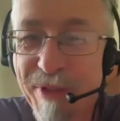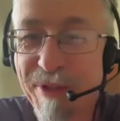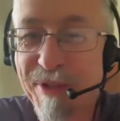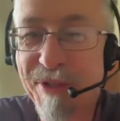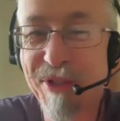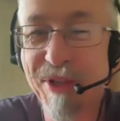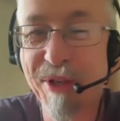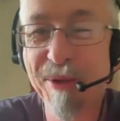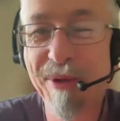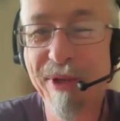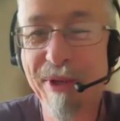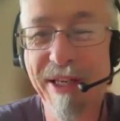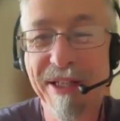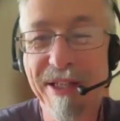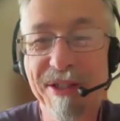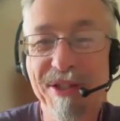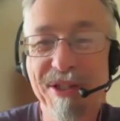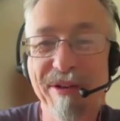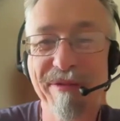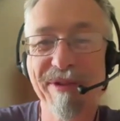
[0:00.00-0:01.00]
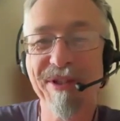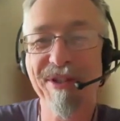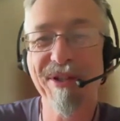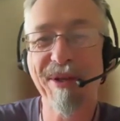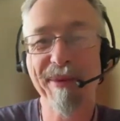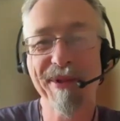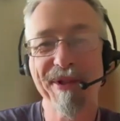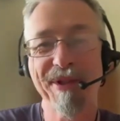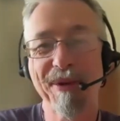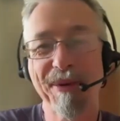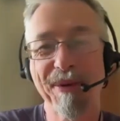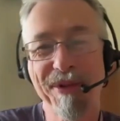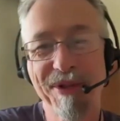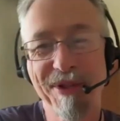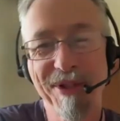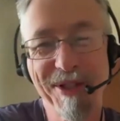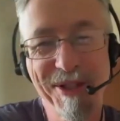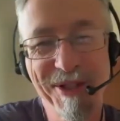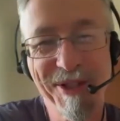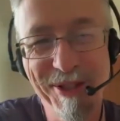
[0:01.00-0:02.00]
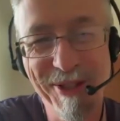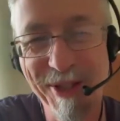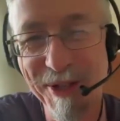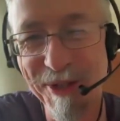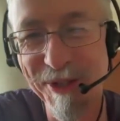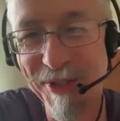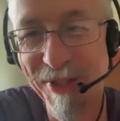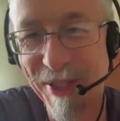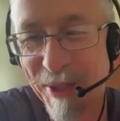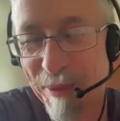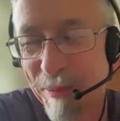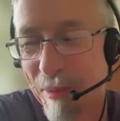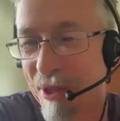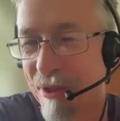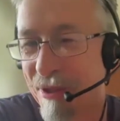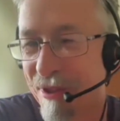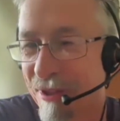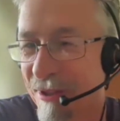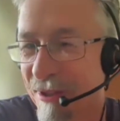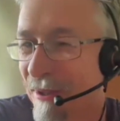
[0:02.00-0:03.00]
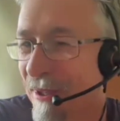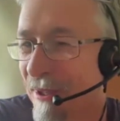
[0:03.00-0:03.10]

at Stonehenge every summer solstice, lasting a month.